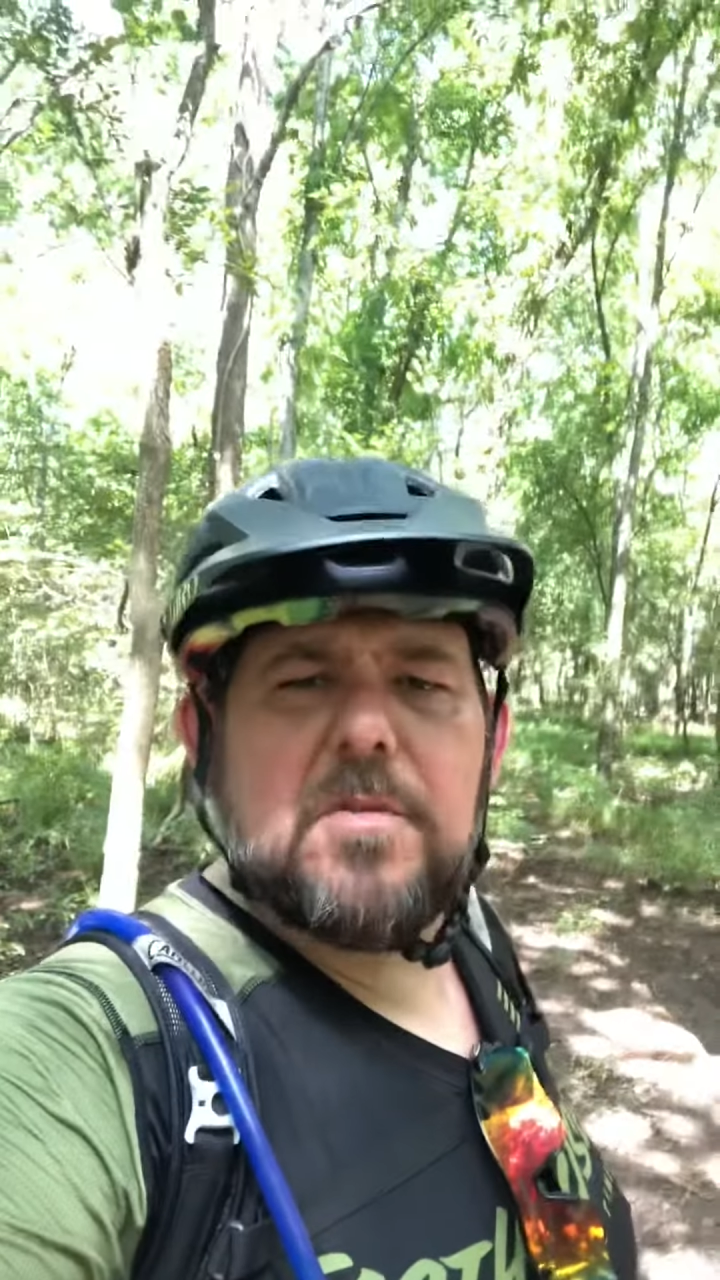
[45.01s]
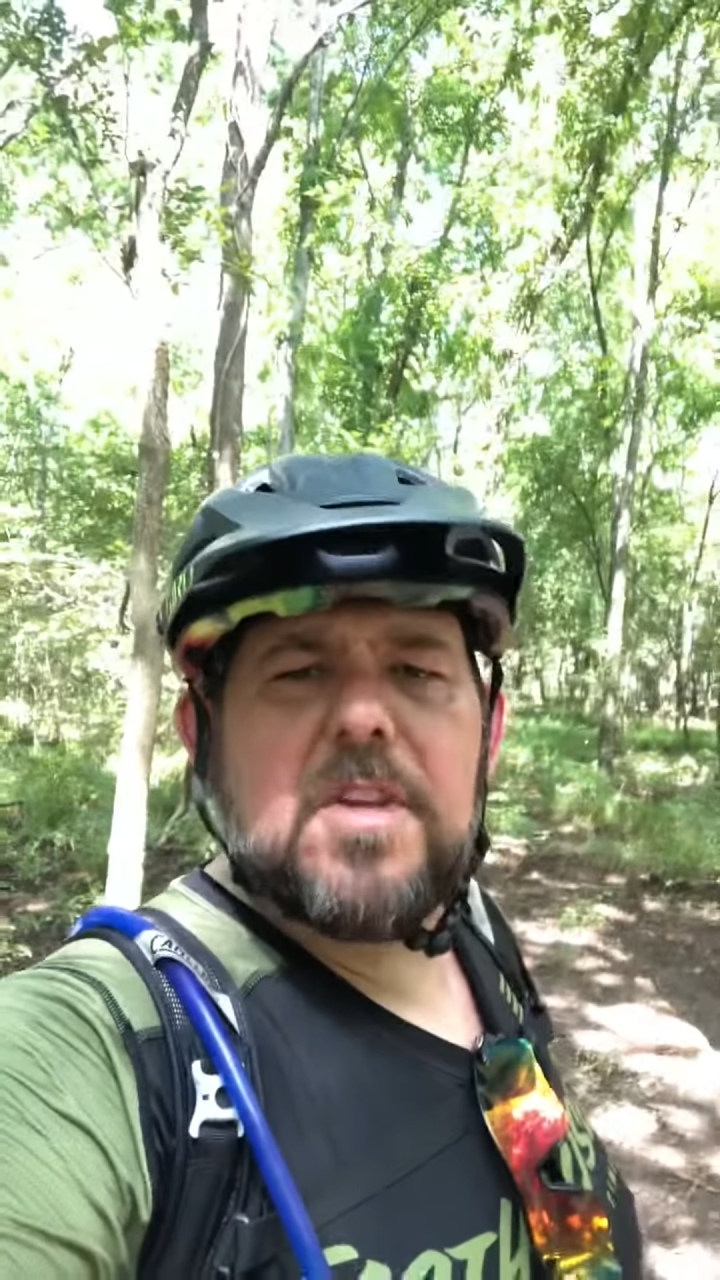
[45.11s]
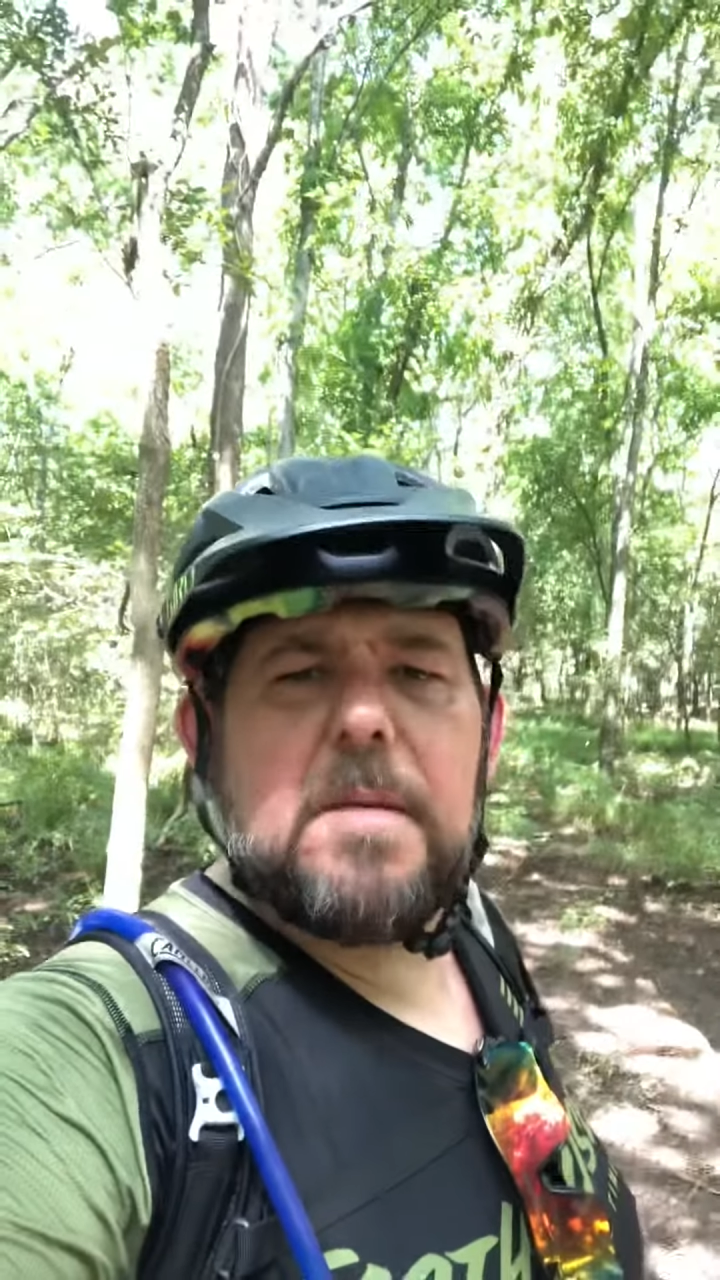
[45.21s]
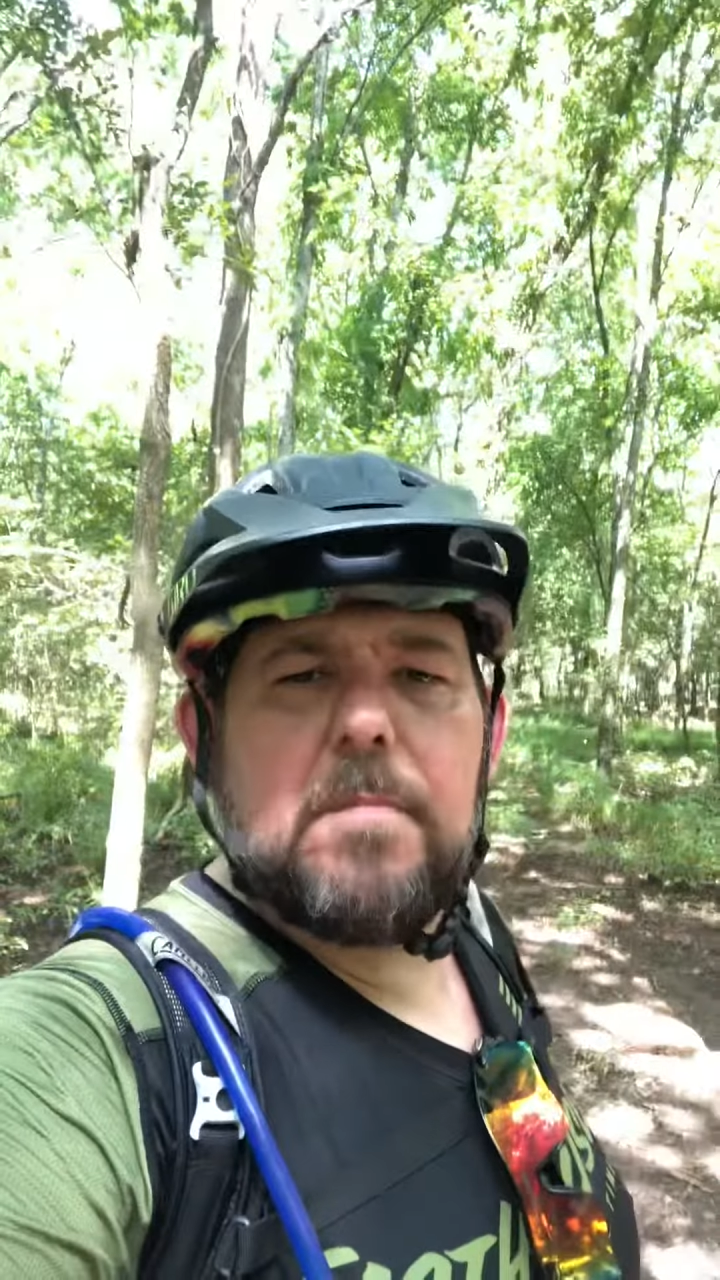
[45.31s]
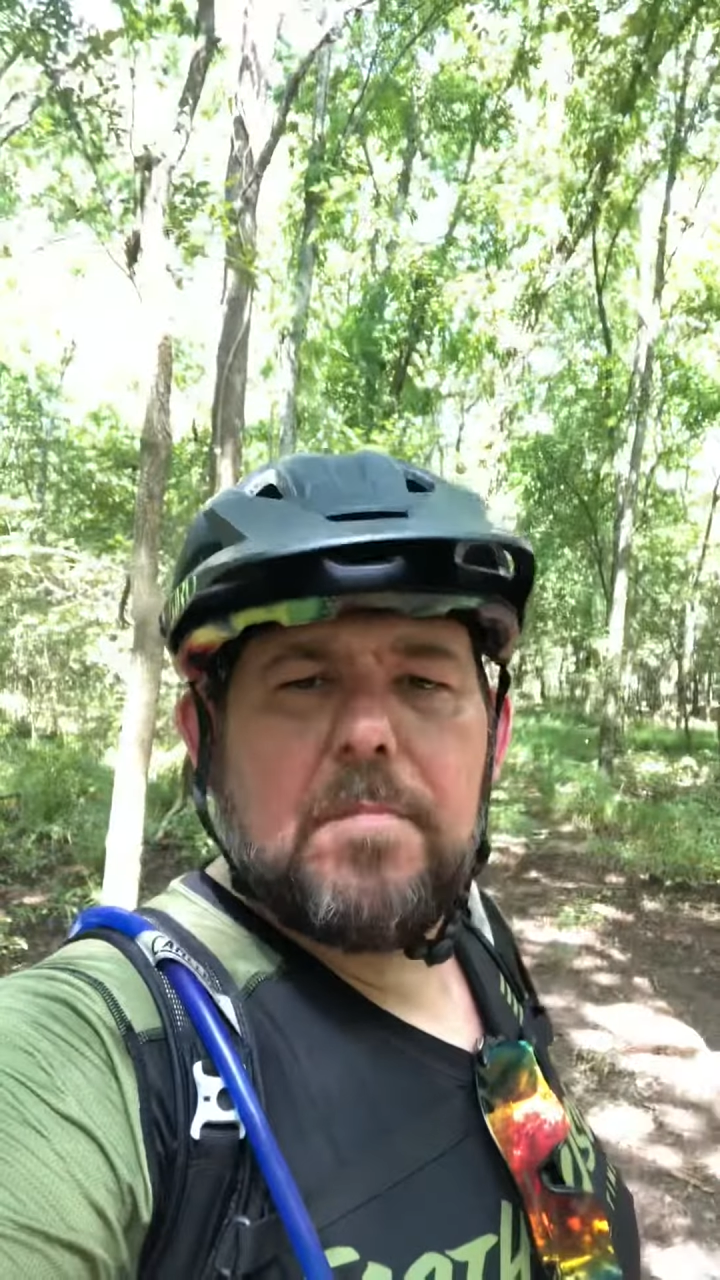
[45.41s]
was
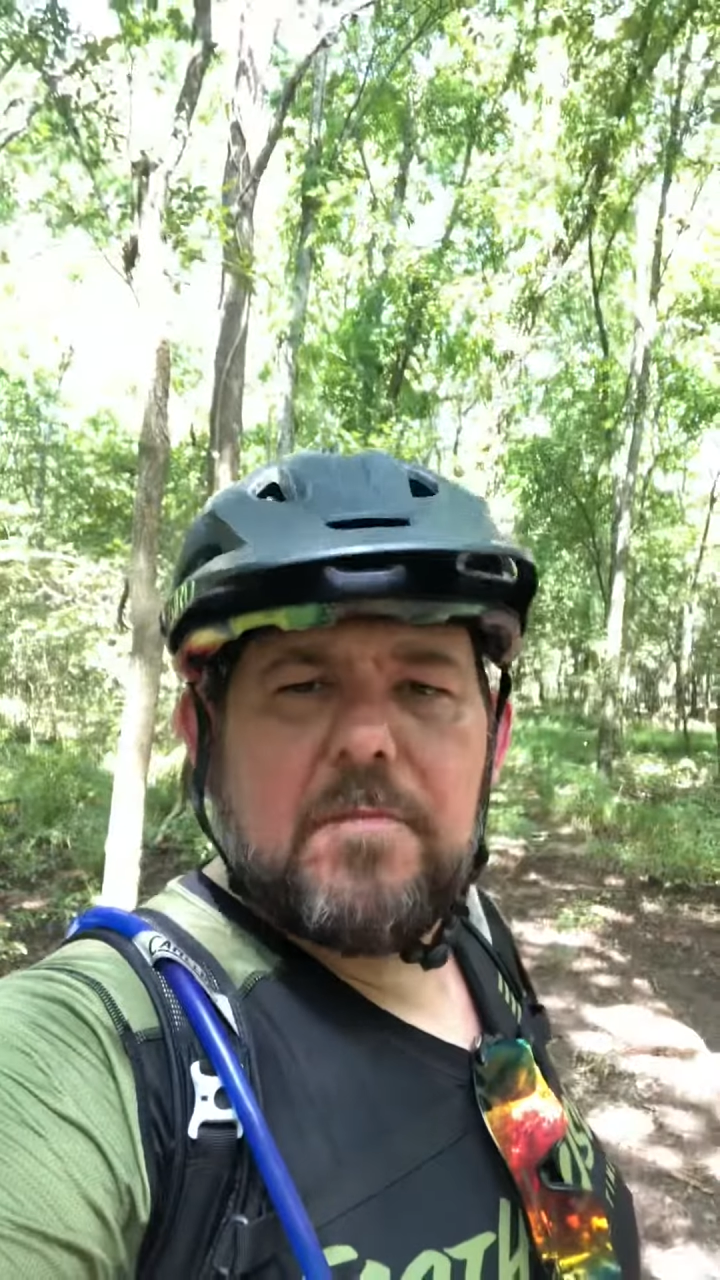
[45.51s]
a